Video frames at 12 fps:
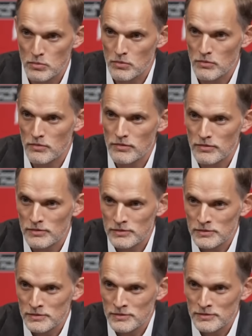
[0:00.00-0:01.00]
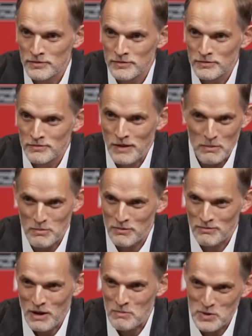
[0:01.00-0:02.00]
understand? their I'm,
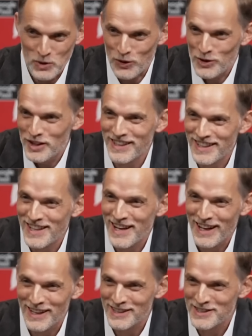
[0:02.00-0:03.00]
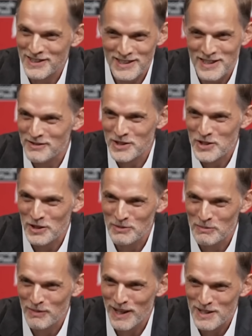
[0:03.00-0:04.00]
position. I'm sorry, I just have a
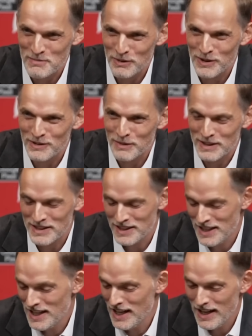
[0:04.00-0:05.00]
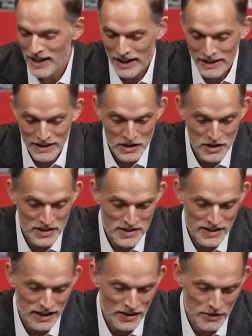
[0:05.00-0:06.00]
German passport, but I can
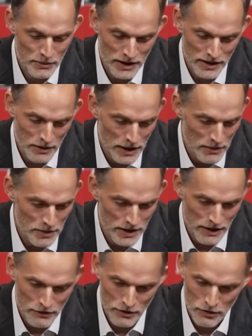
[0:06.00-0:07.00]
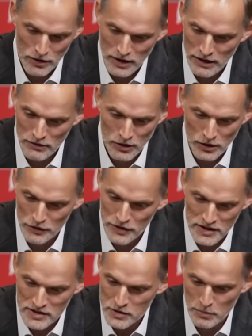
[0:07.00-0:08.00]
just tell them, and I maybe everyone, all of
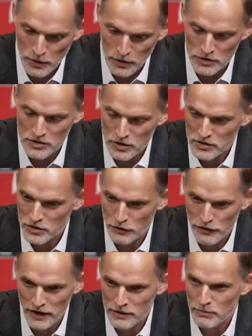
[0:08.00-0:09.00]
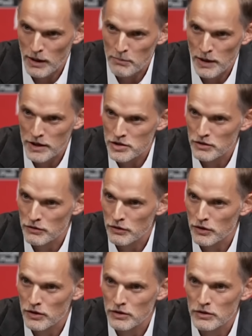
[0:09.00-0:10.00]
these supporters also felt my passion
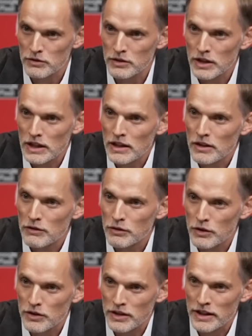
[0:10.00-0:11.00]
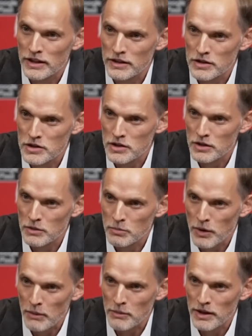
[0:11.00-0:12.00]
for for the English uh,
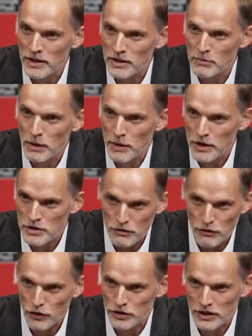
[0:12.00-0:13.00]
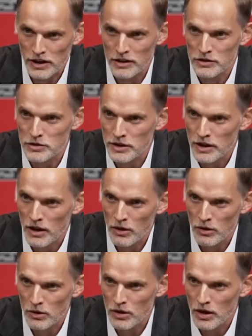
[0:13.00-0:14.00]
Premier League, my passion for the country,
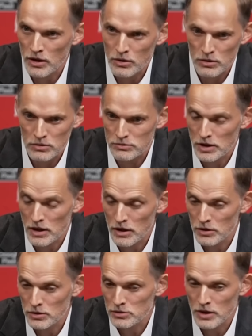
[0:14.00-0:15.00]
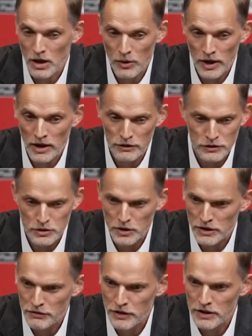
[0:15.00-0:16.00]
how, how, how, how I love to
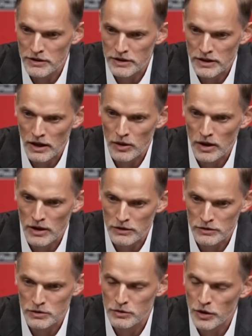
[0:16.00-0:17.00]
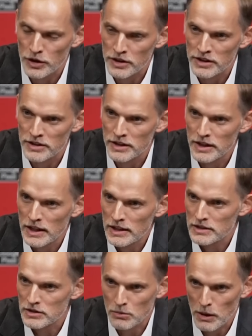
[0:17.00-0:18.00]
live here and how I love to work here.
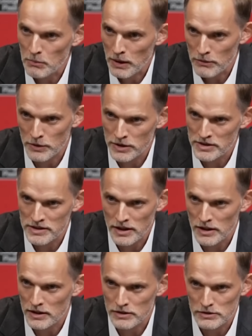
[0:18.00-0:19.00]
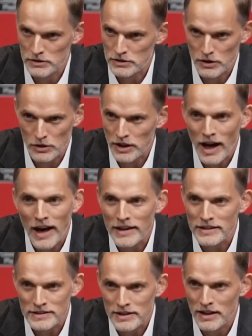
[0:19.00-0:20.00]
So my memories are on, on the
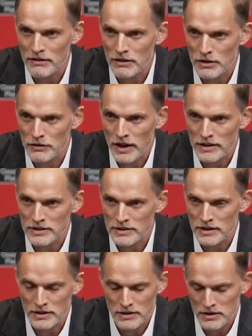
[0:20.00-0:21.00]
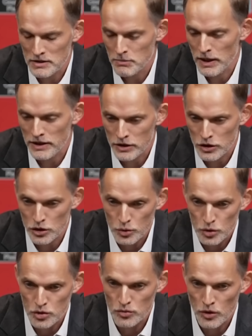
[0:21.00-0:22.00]
highest level of that, that, that played a
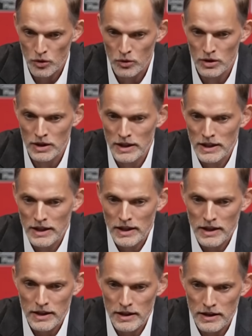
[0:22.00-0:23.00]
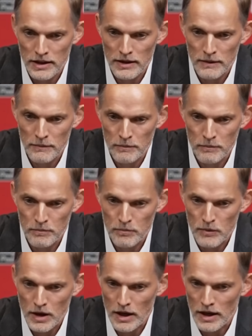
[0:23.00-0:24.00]
huge role
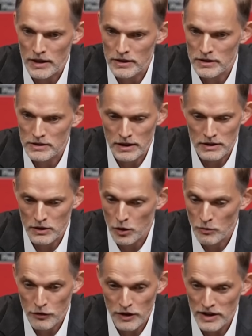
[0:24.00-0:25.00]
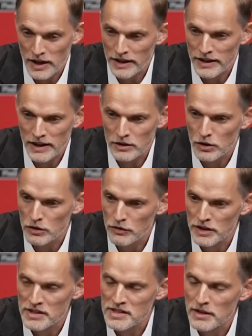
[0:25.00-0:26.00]
um, and and hopefully I can
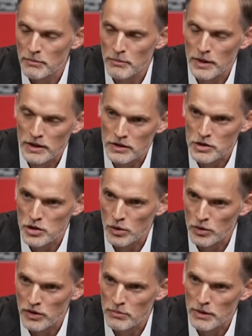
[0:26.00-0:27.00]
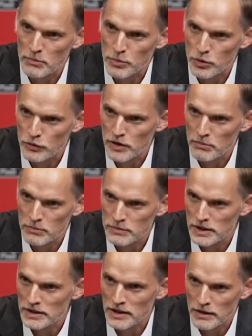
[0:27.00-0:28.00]
convince them and show them and prove them
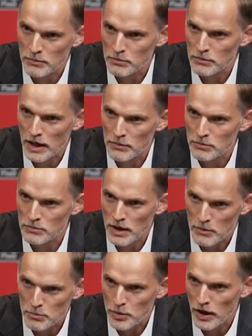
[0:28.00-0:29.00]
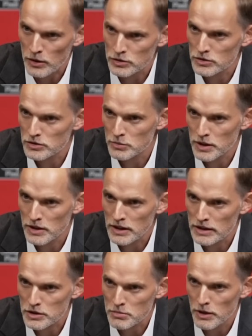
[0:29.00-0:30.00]
that I'm I'm I'm proud to be the
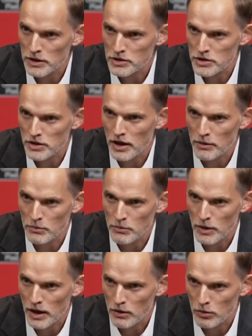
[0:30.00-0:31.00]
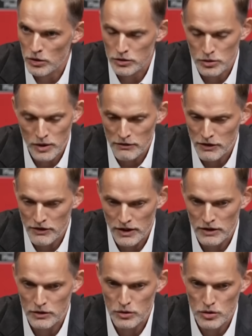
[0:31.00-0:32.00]
English manager. I'm I will do
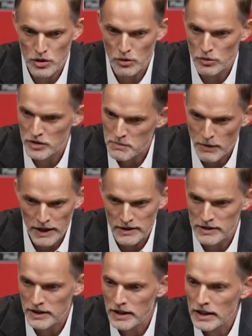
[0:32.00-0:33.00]
everything to show respect